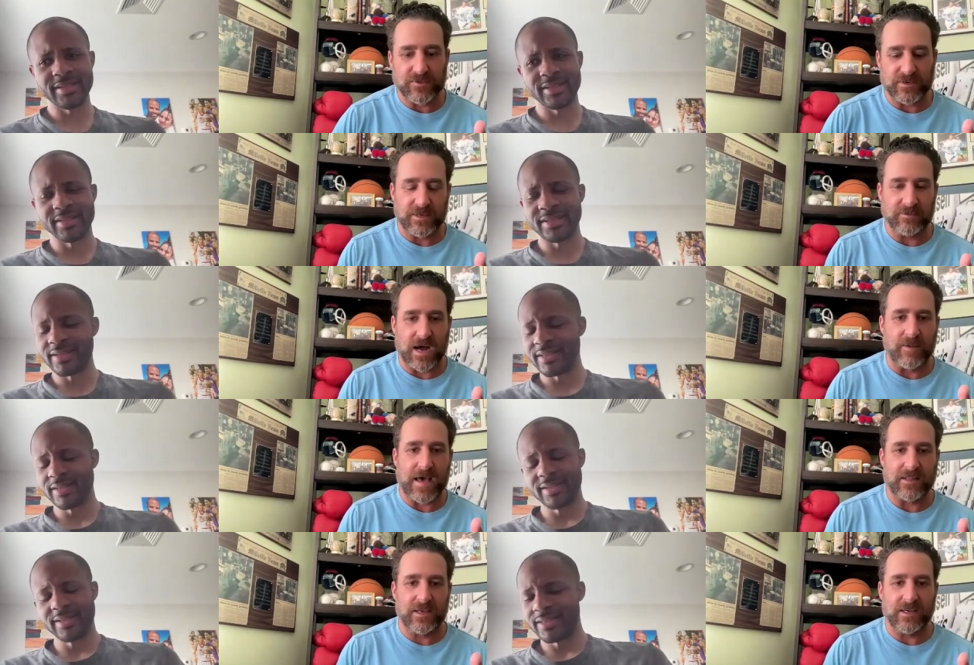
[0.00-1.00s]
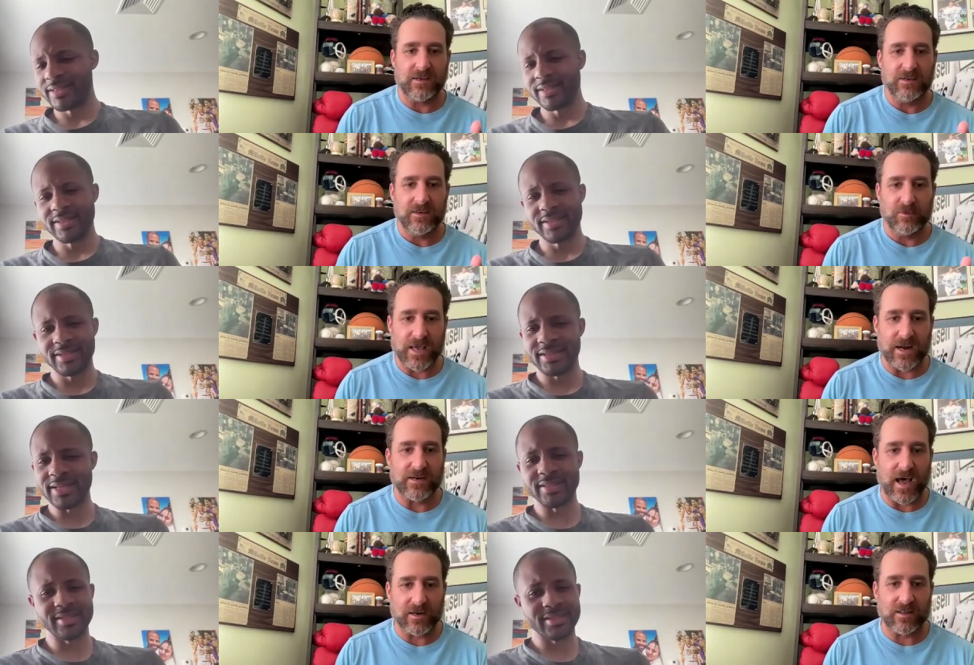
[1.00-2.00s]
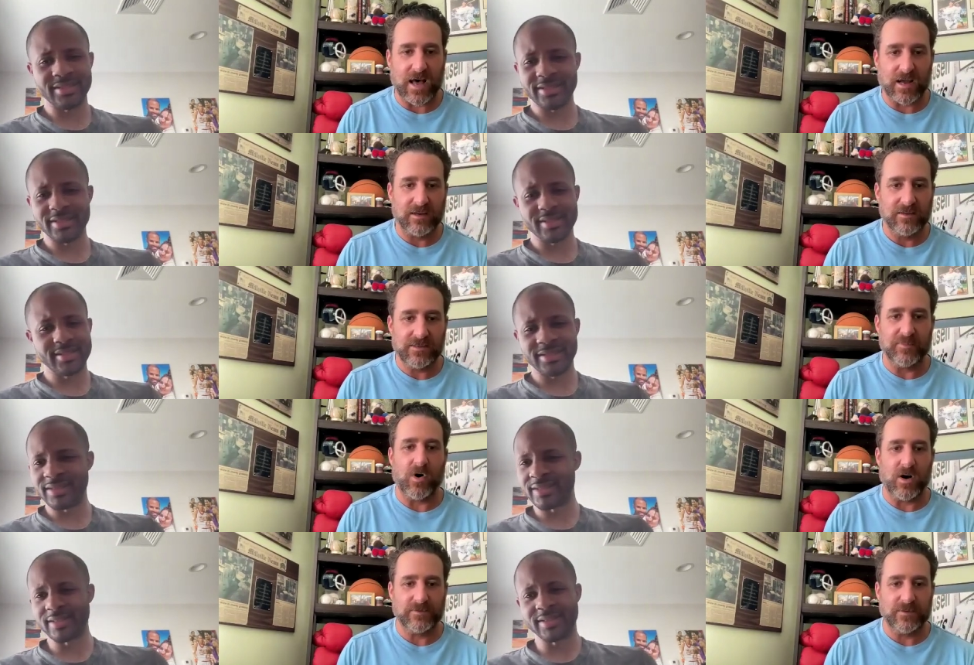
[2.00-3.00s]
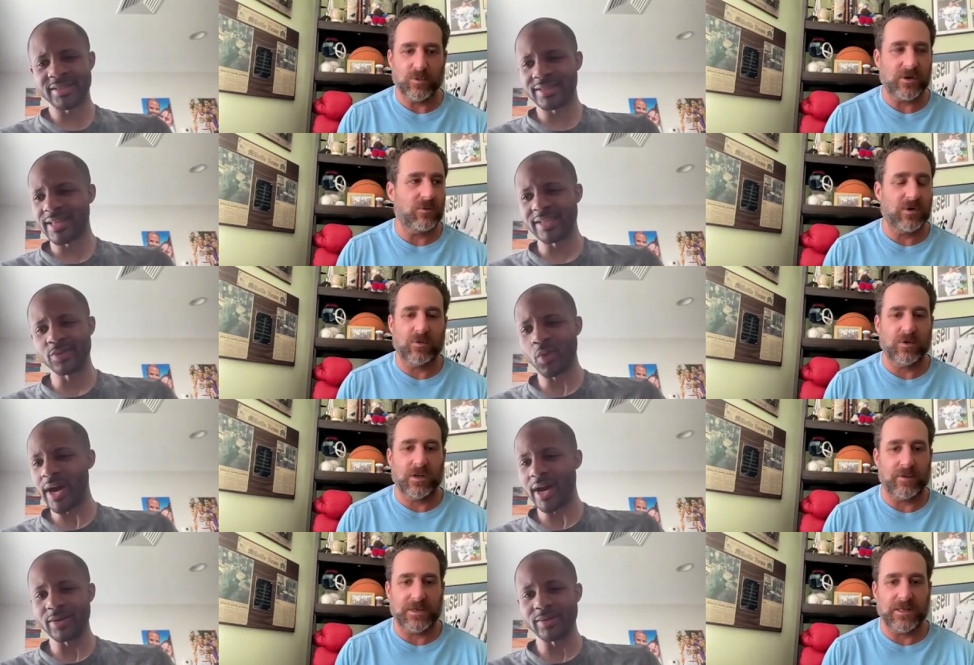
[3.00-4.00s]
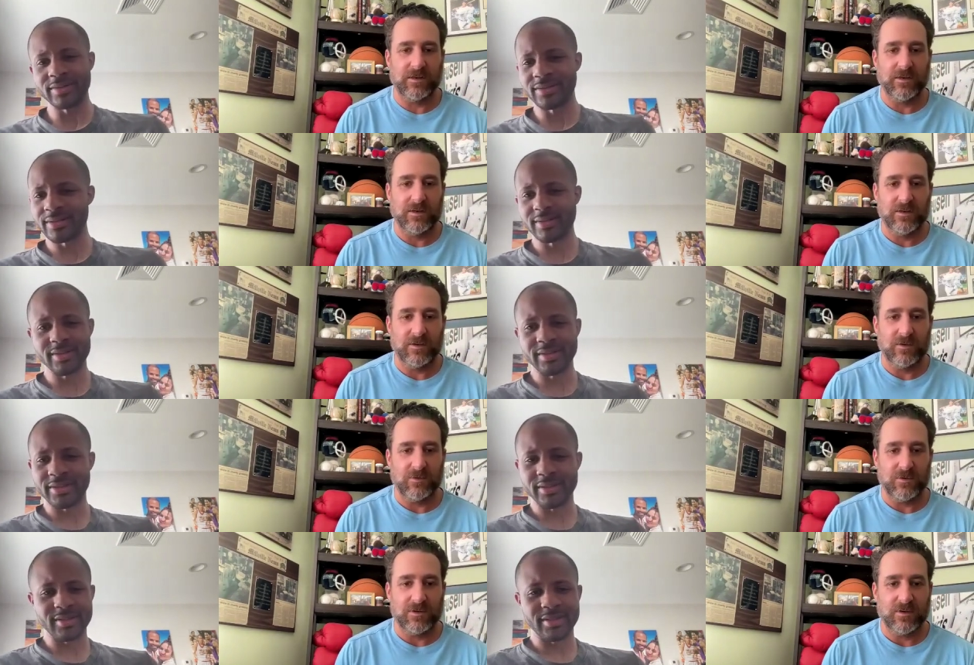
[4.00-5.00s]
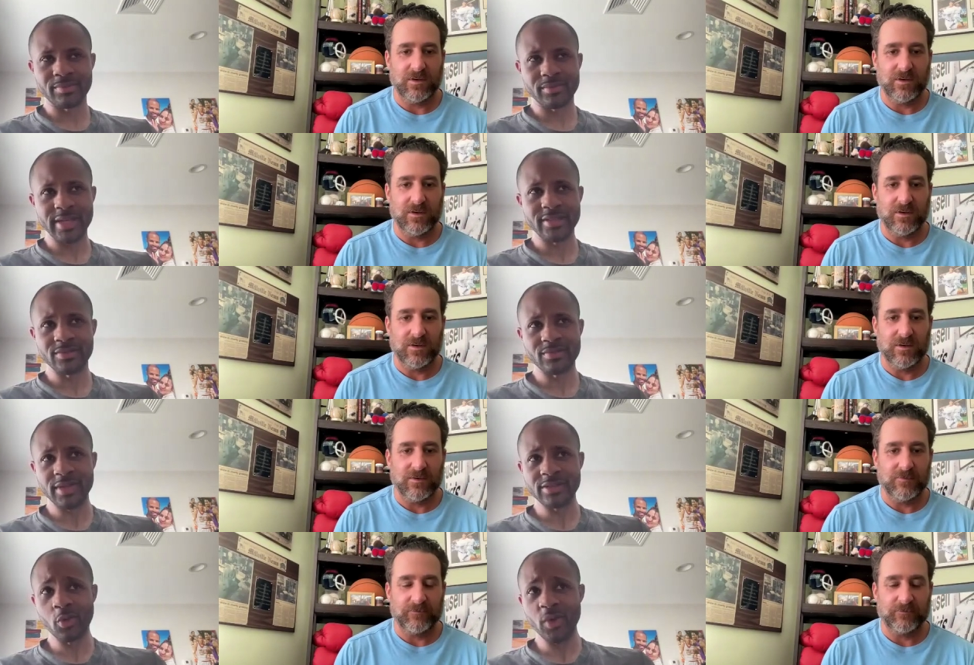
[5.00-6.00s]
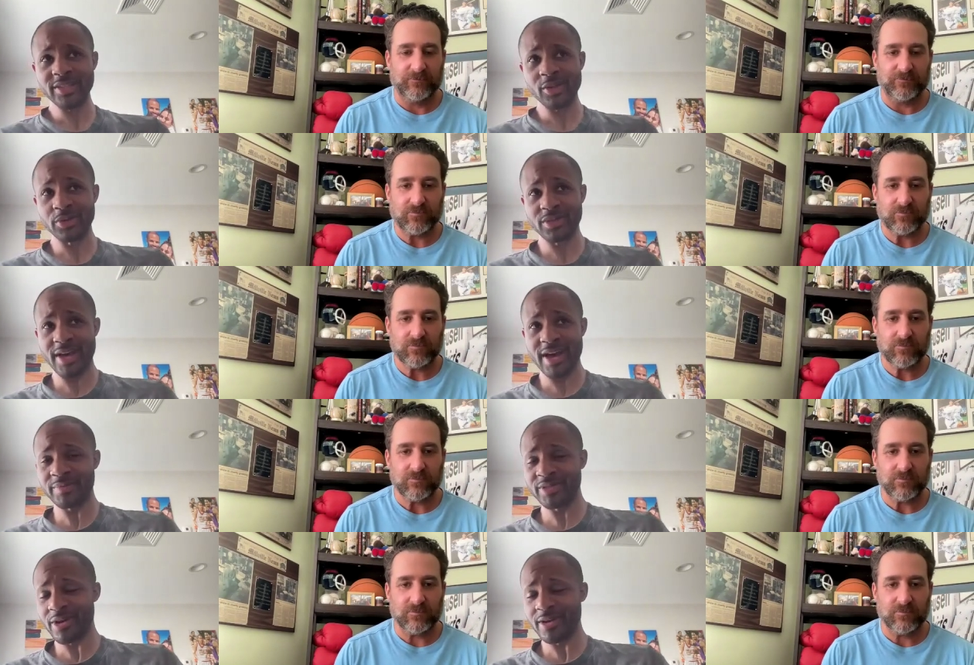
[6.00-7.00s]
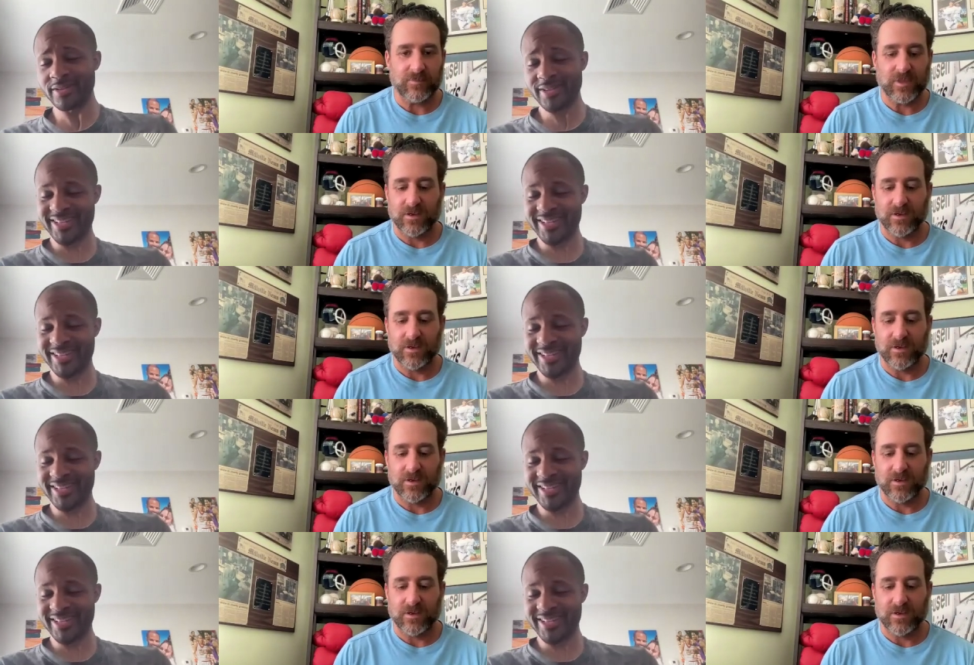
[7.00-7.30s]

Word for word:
Speaker 1: for Team Combat League. We got a nine o'clock tip off. What? What? what I
Speaker 2: mean, that's that's a West Coast time start.